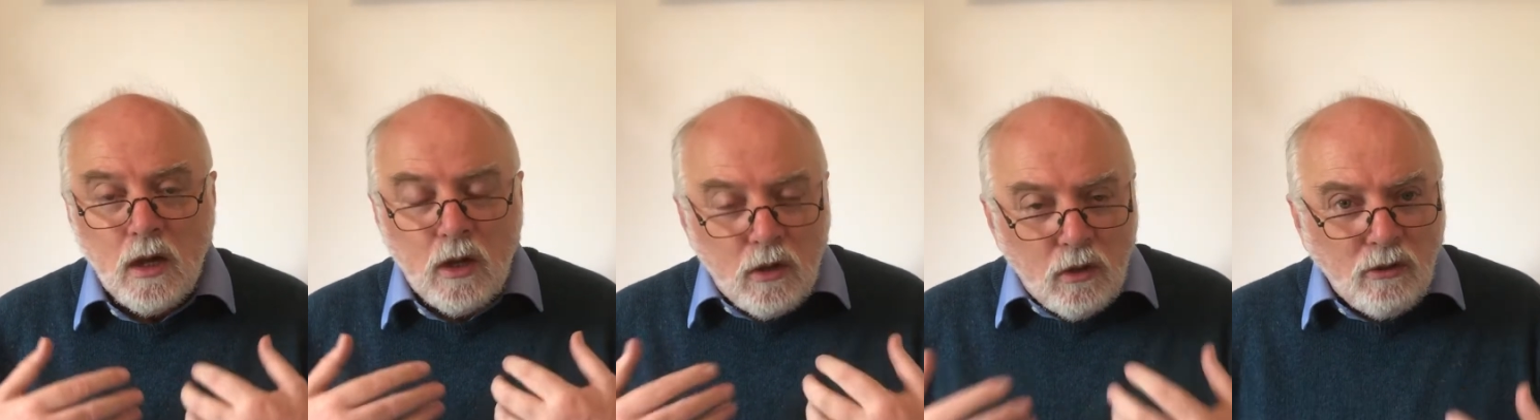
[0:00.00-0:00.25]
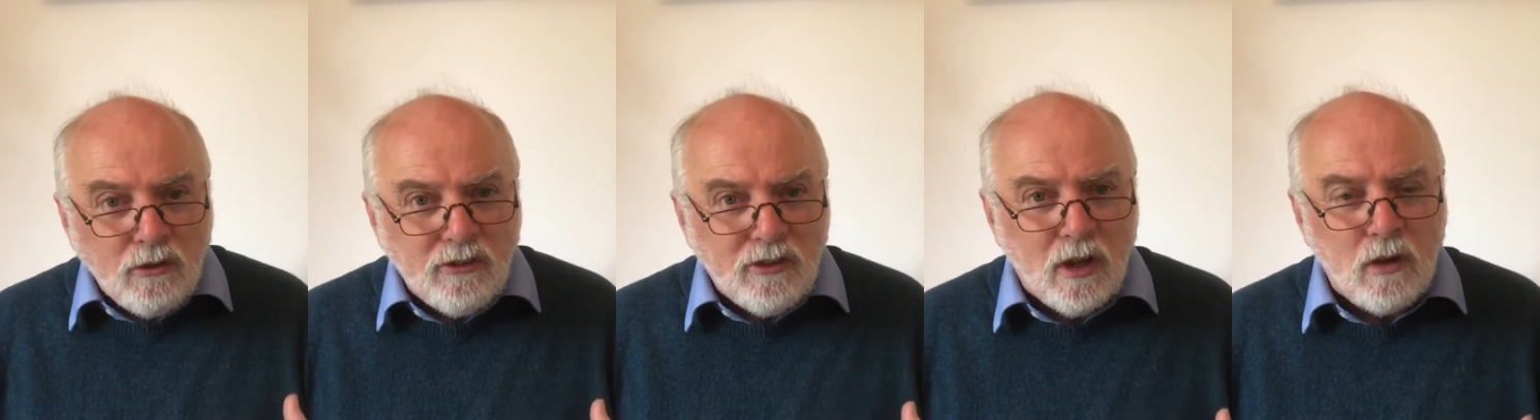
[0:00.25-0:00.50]

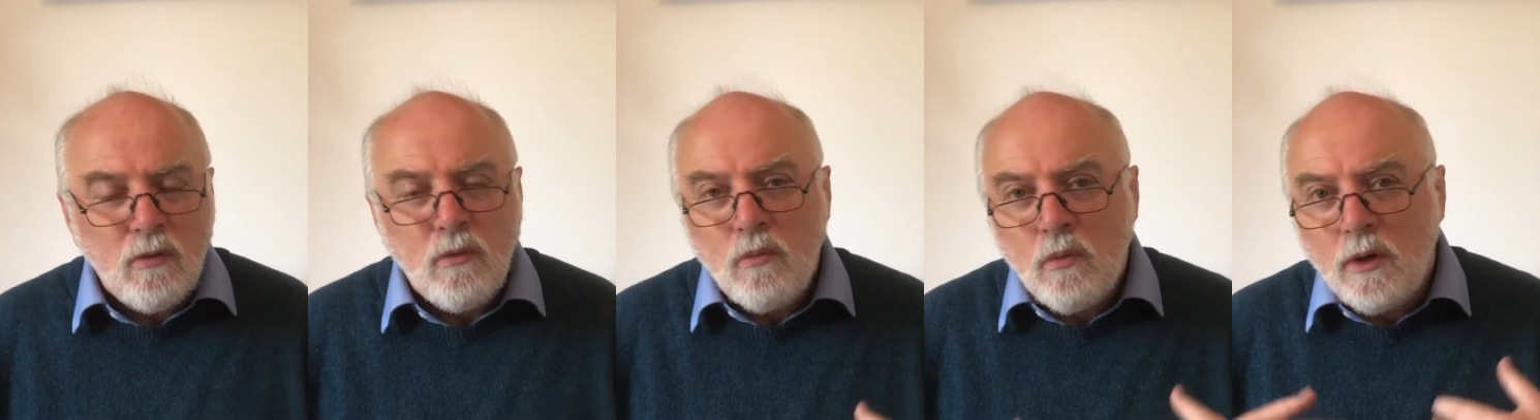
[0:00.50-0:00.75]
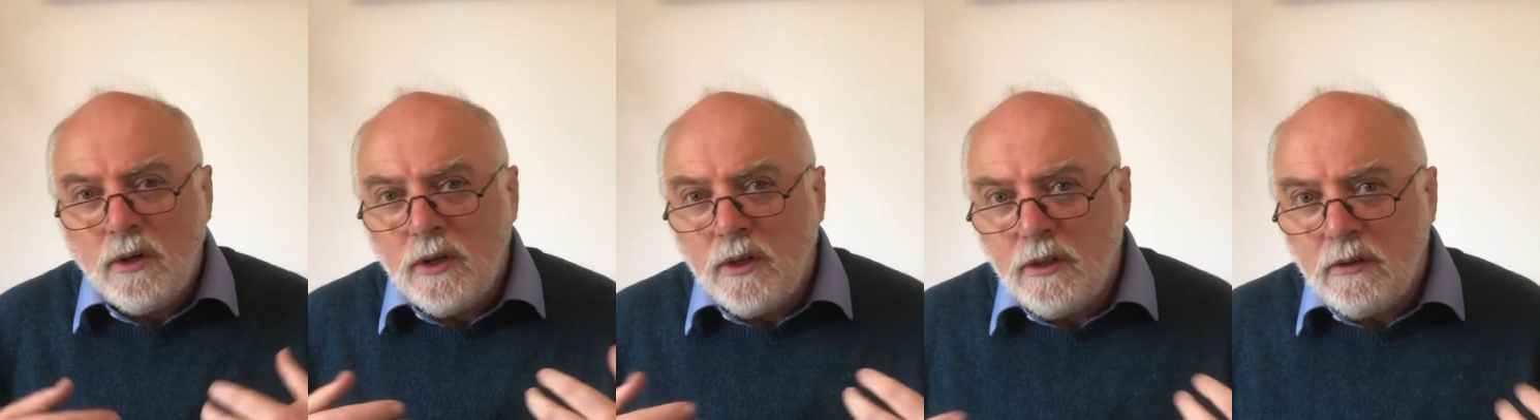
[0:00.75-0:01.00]
Also,
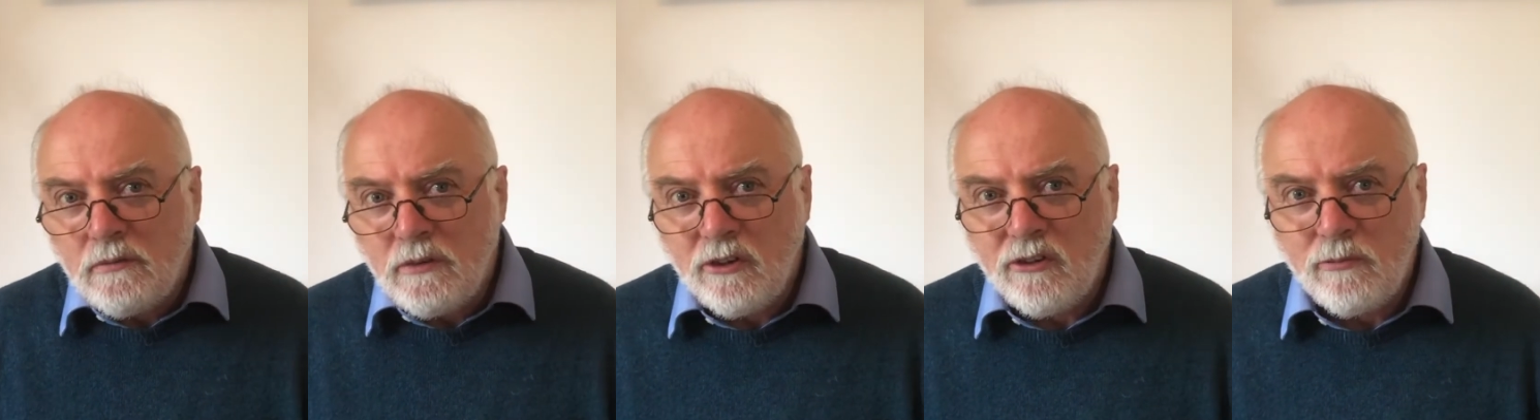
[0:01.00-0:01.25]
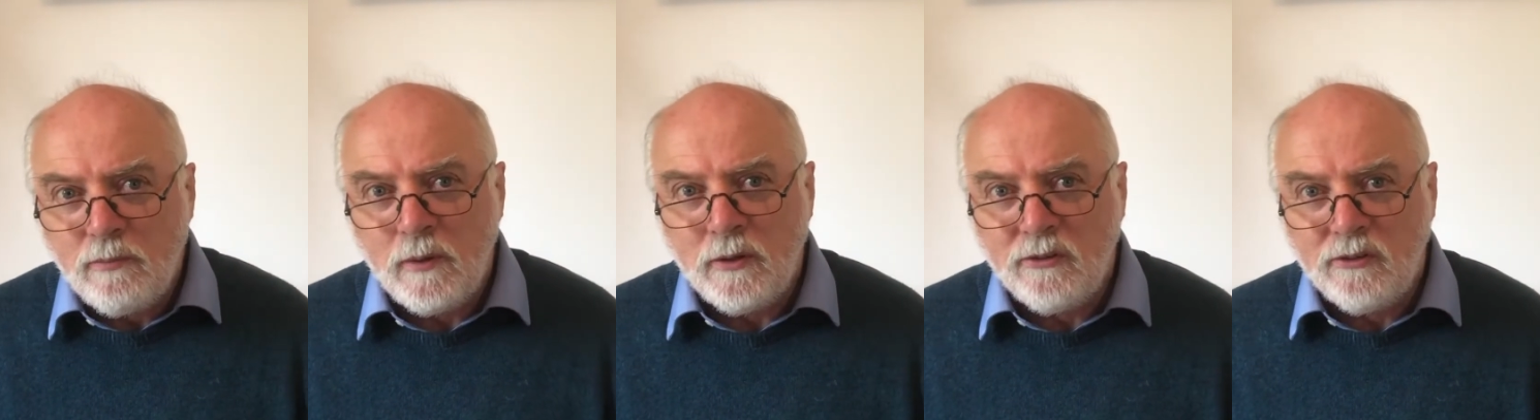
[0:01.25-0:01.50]
what are the
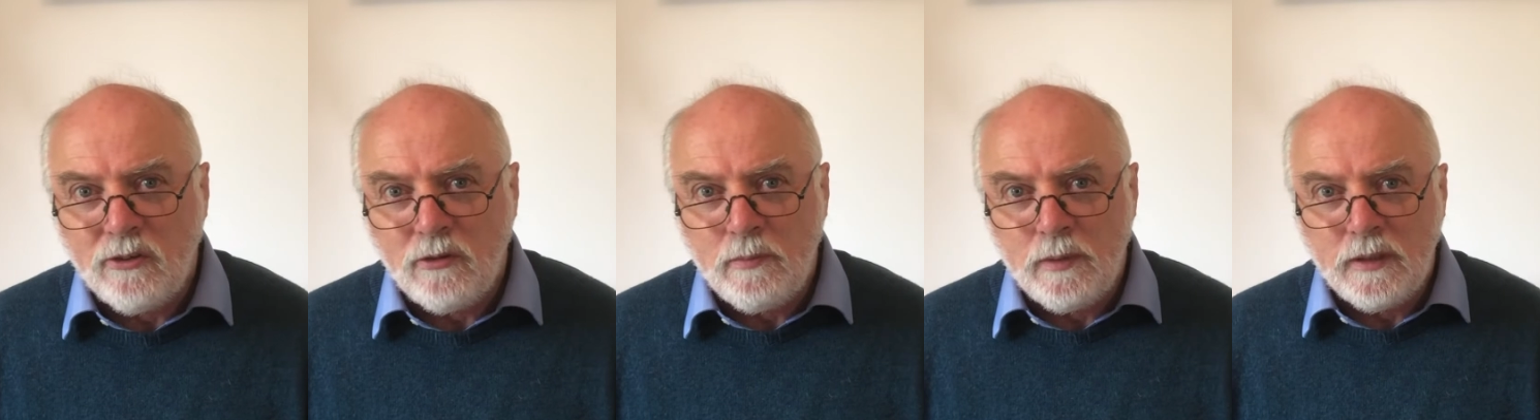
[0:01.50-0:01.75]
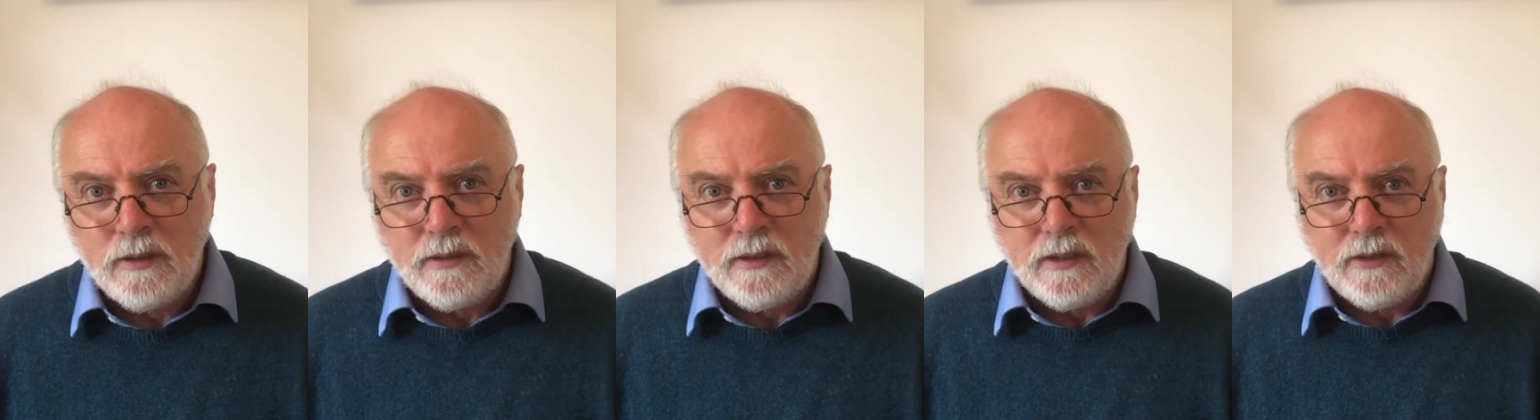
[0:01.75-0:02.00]

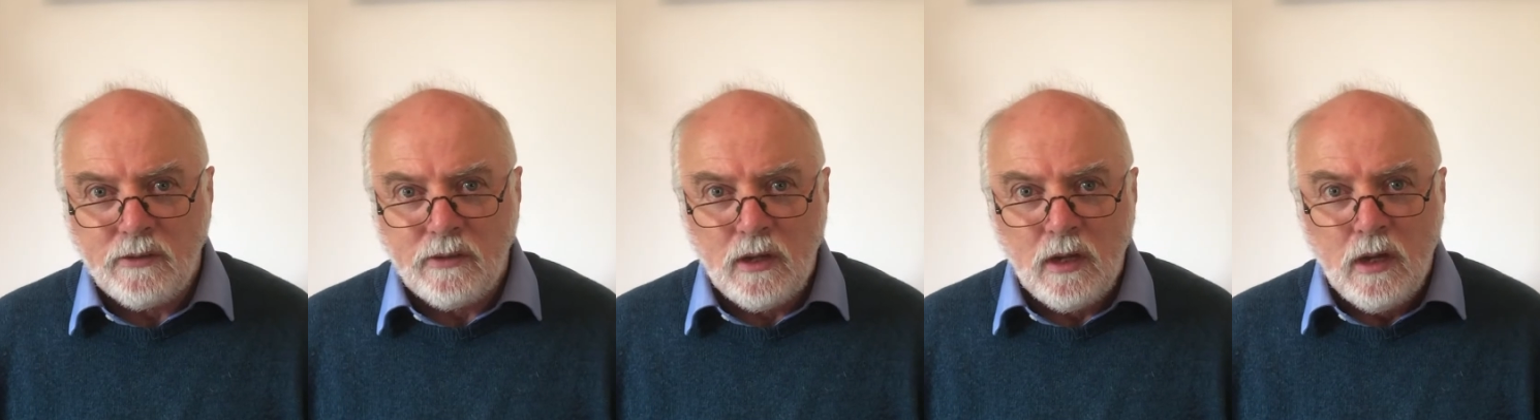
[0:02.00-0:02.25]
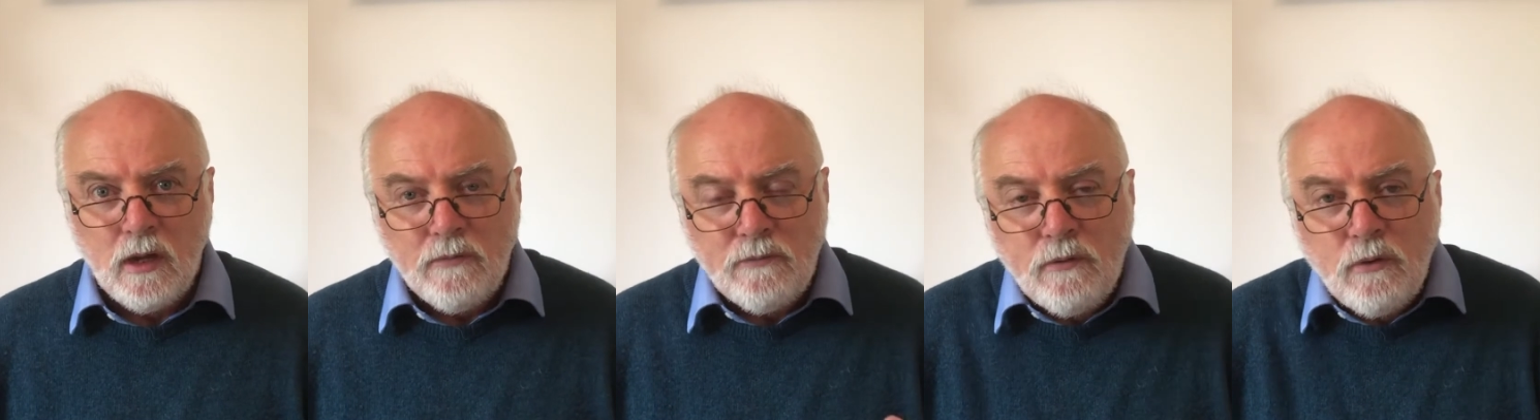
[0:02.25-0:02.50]
responsibilities
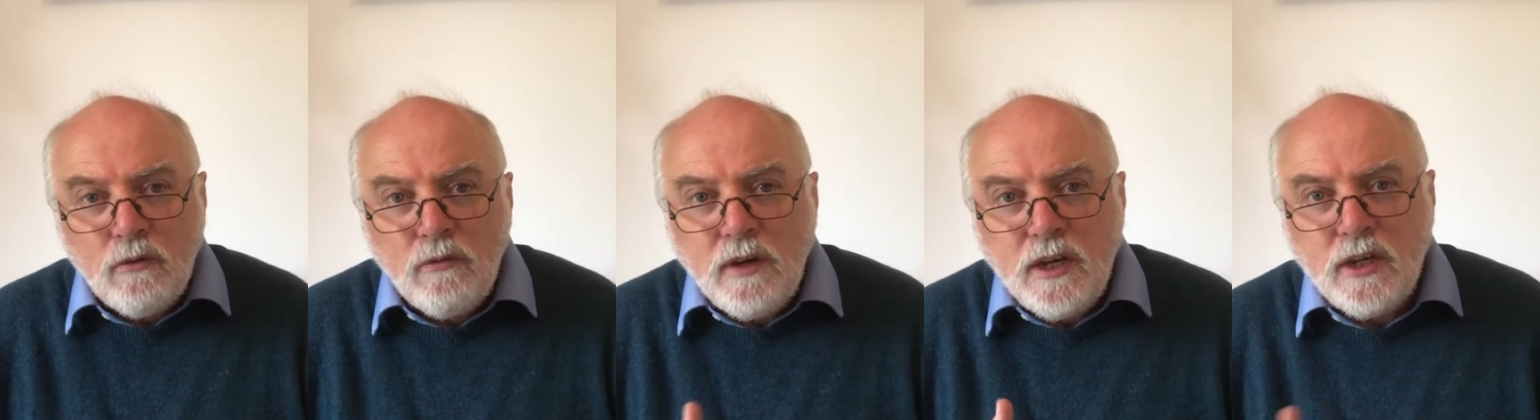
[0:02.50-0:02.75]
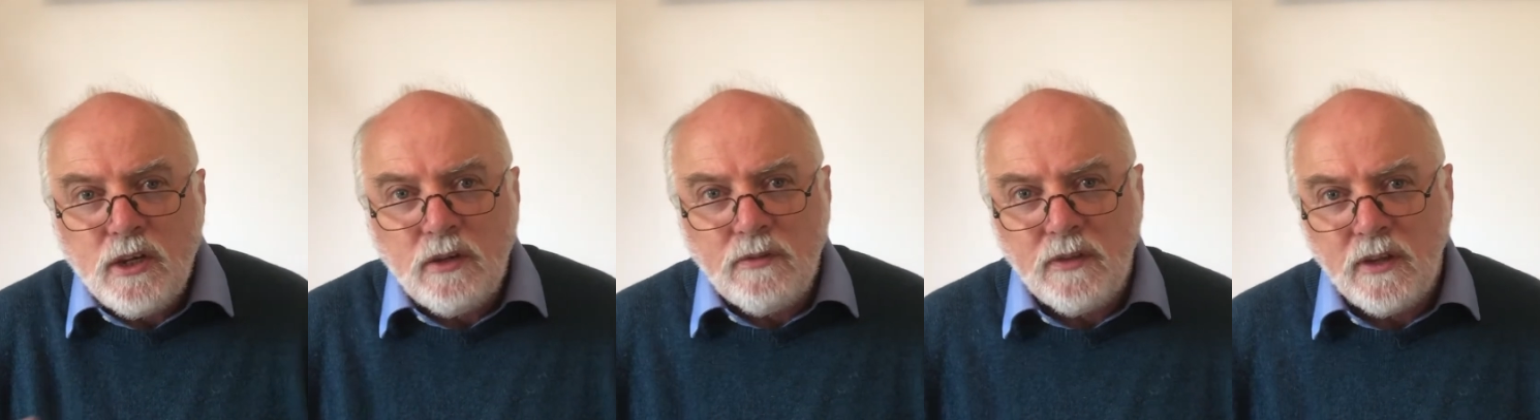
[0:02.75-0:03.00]
for
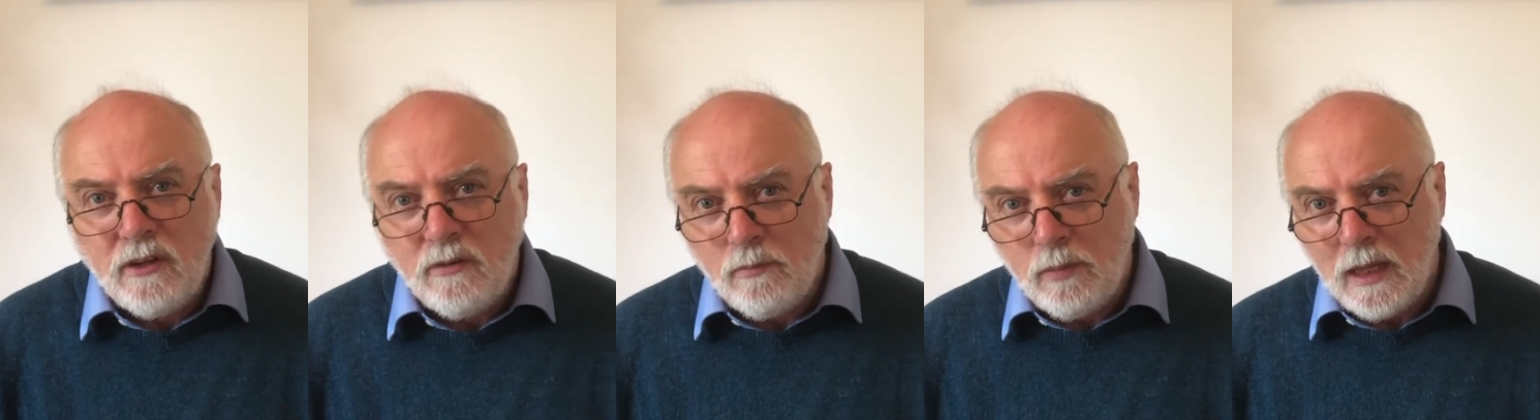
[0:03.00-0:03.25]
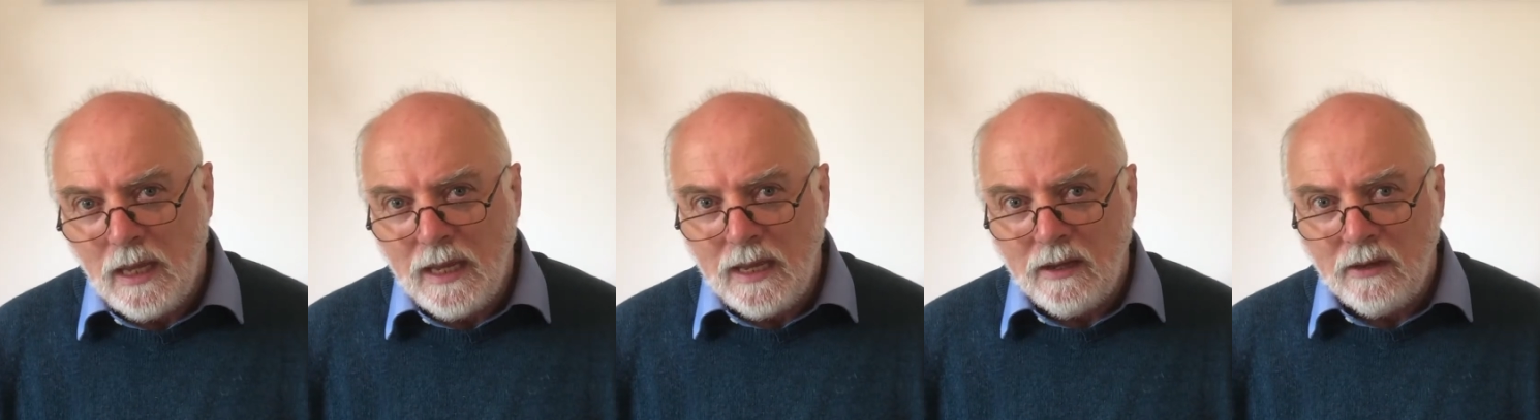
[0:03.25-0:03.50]
each of these
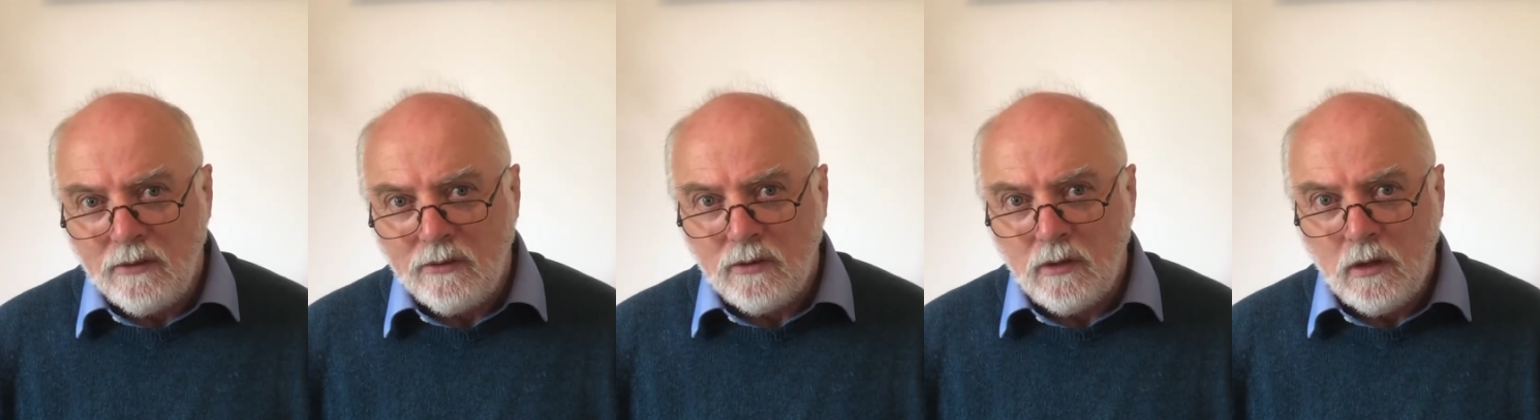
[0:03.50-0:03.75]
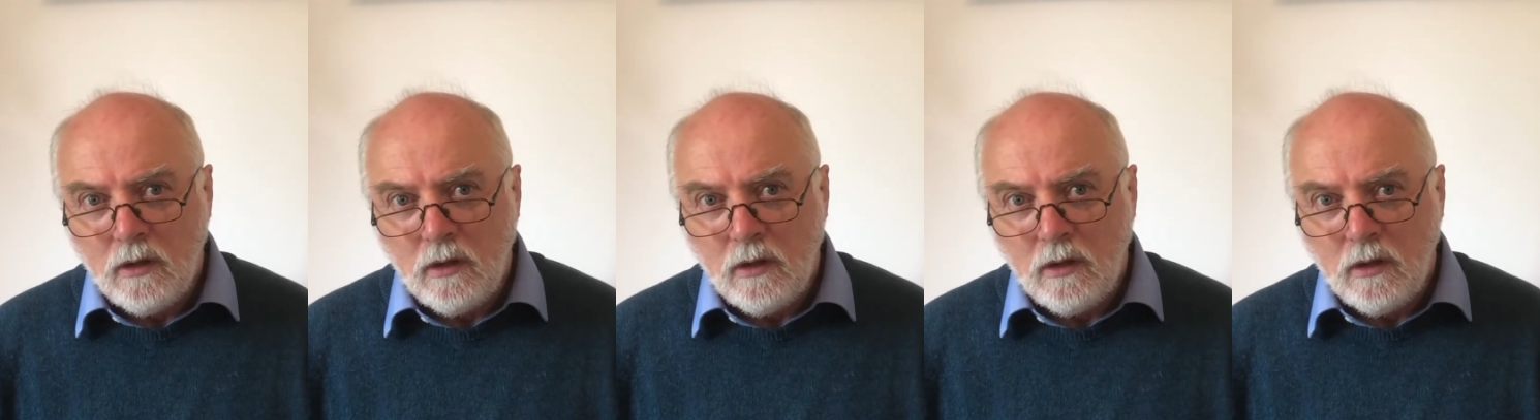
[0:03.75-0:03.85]
players?